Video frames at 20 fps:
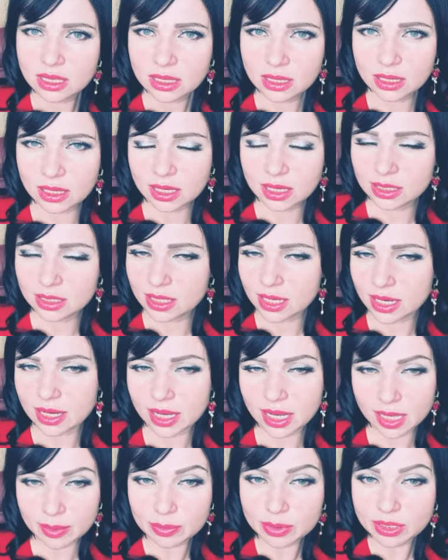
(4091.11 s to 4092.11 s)
uh,
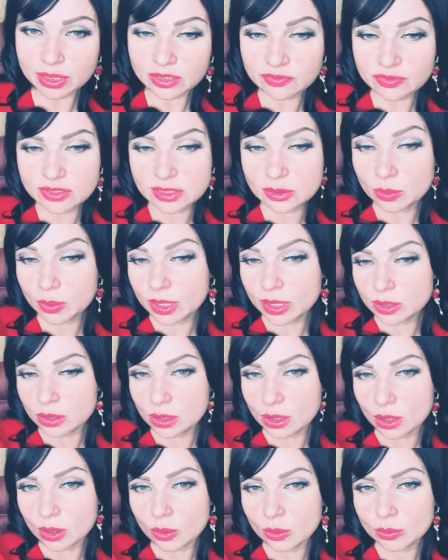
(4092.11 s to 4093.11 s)
i believe is the way to
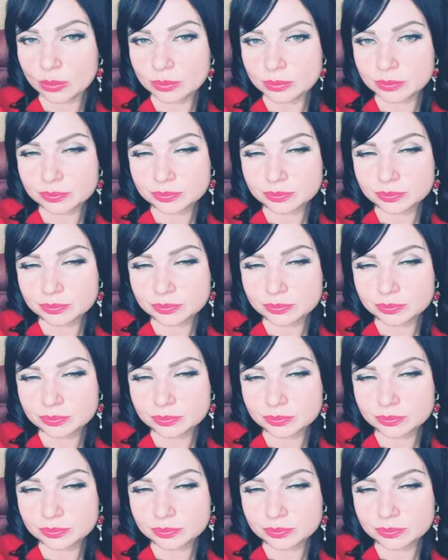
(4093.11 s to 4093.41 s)
go